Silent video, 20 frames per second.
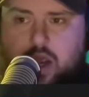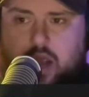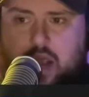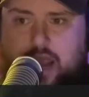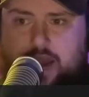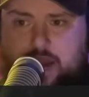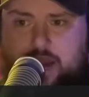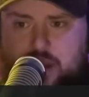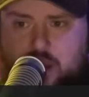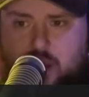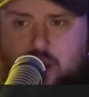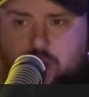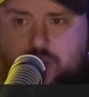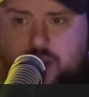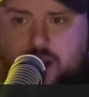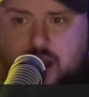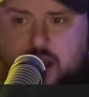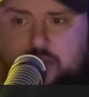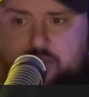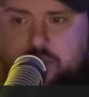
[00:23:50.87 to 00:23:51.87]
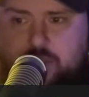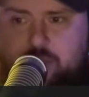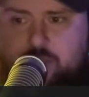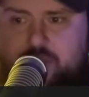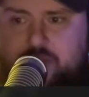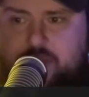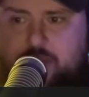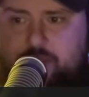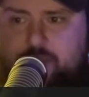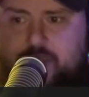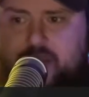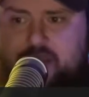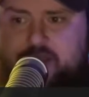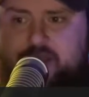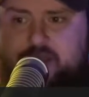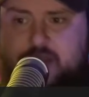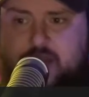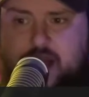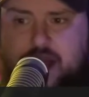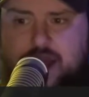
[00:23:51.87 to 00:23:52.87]
and know that I'm doing the
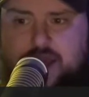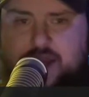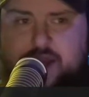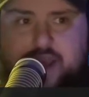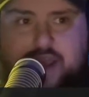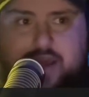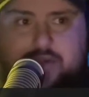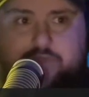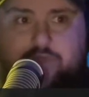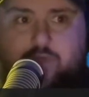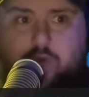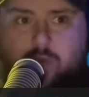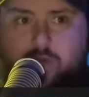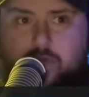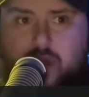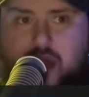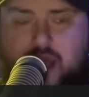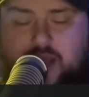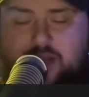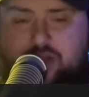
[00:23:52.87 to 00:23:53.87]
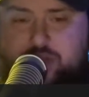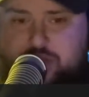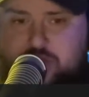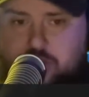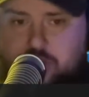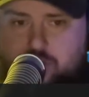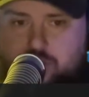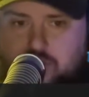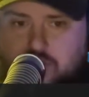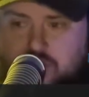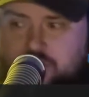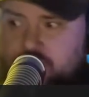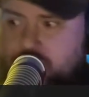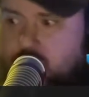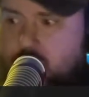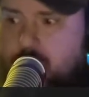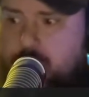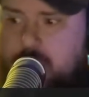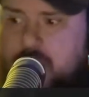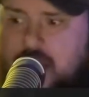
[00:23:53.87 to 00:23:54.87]
best that I can for my children,
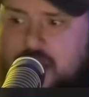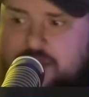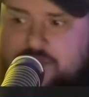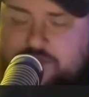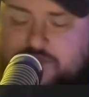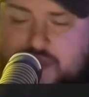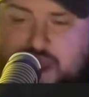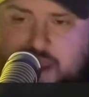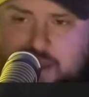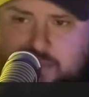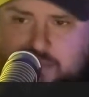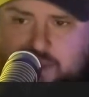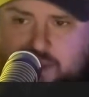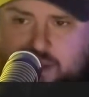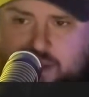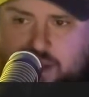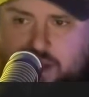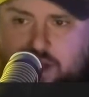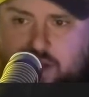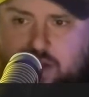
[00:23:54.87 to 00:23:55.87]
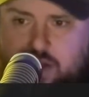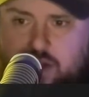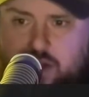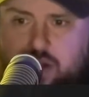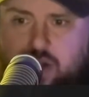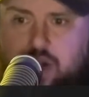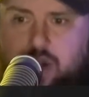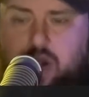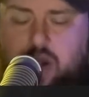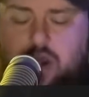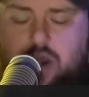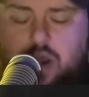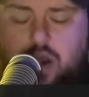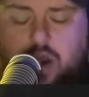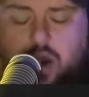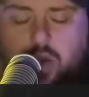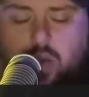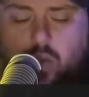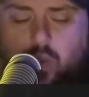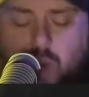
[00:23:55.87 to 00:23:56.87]
for my family,
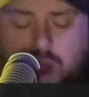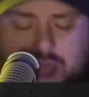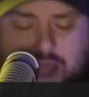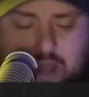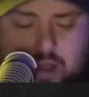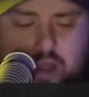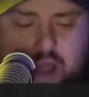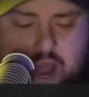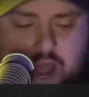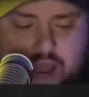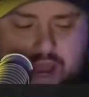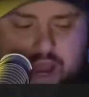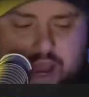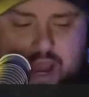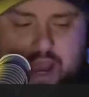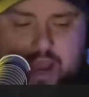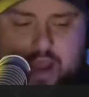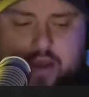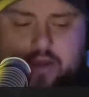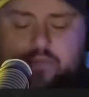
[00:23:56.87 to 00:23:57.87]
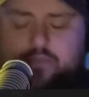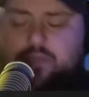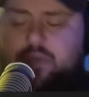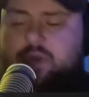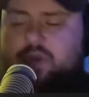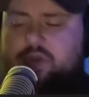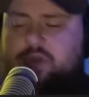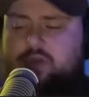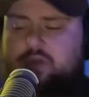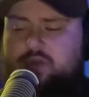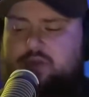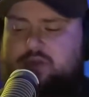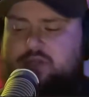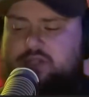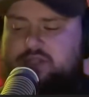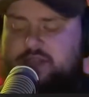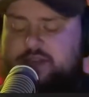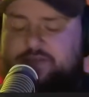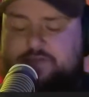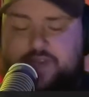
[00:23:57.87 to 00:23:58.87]
while I am
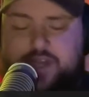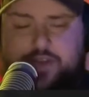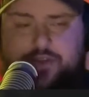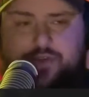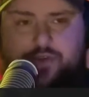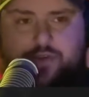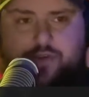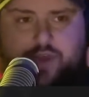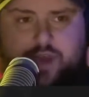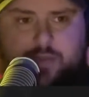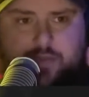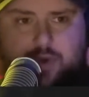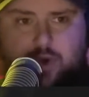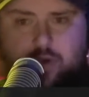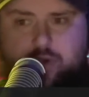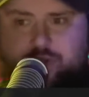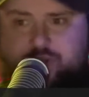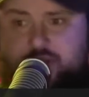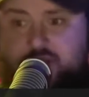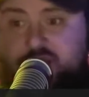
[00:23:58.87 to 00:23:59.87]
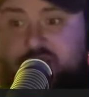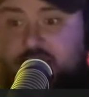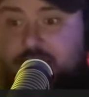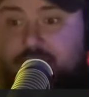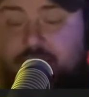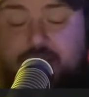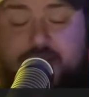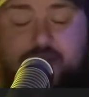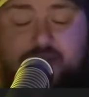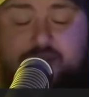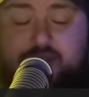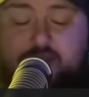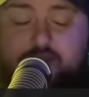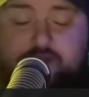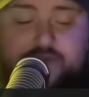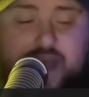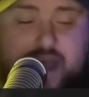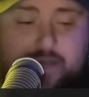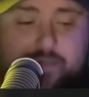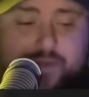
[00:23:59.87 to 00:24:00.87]
sifting through the emotions of things that
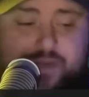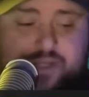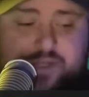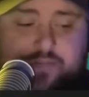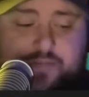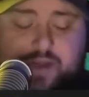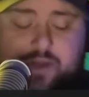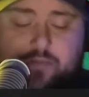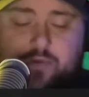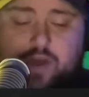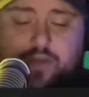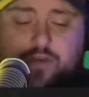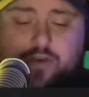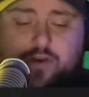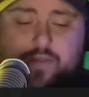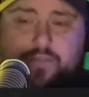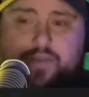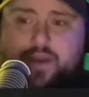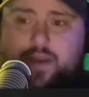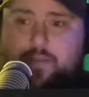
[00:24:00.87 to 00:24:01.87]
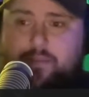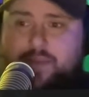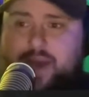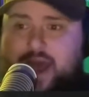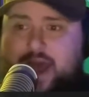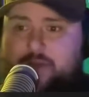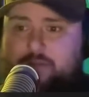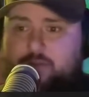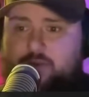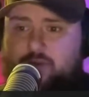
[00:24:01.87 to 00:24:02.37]
have happened to me, whether it be a bad